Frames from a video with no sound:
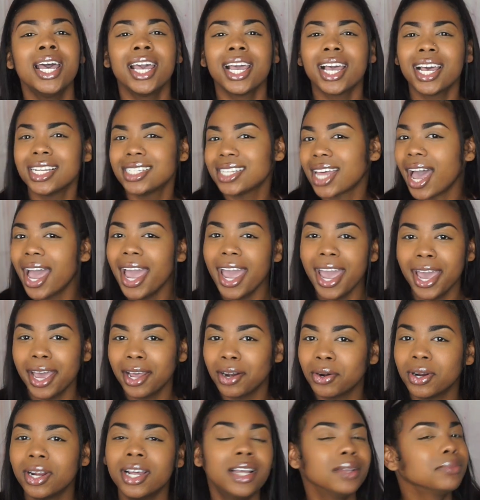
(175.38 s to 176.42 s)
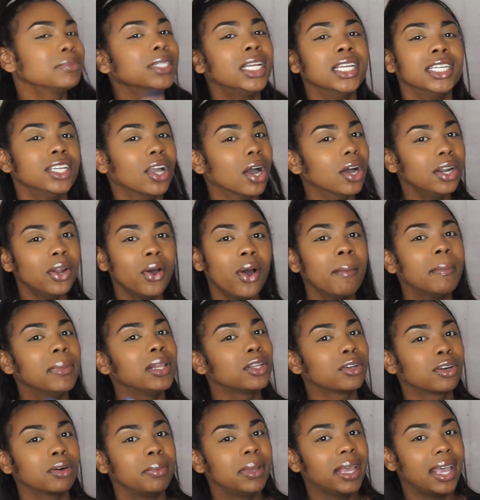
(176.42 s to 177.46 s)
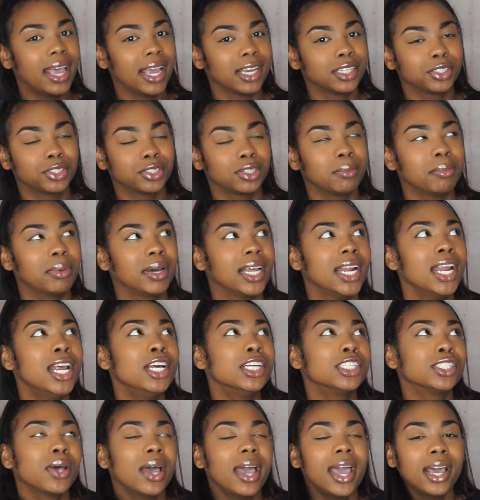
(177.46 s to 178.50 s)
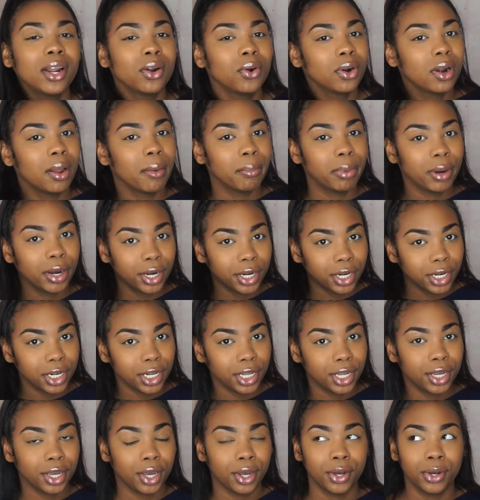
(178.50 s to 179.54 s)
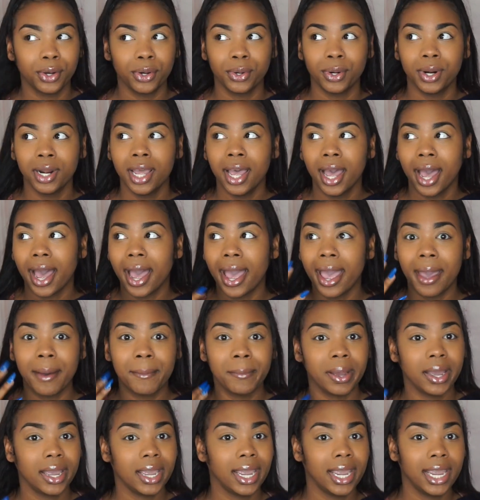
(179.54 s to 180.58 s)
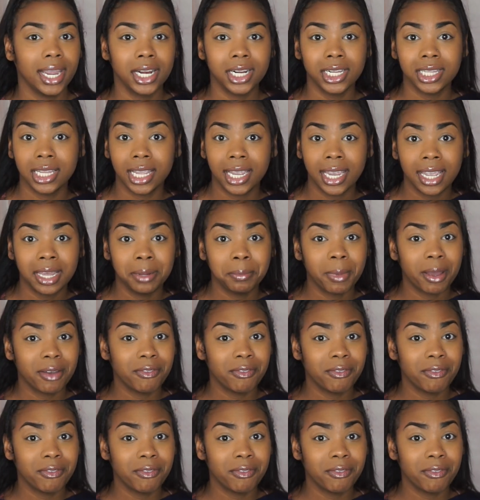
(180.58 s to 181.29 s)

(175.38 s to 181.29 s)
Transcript: Cause I had on, y'all know I'm a little bit extra, but so I had on a burgundy coat. I had my hair laid.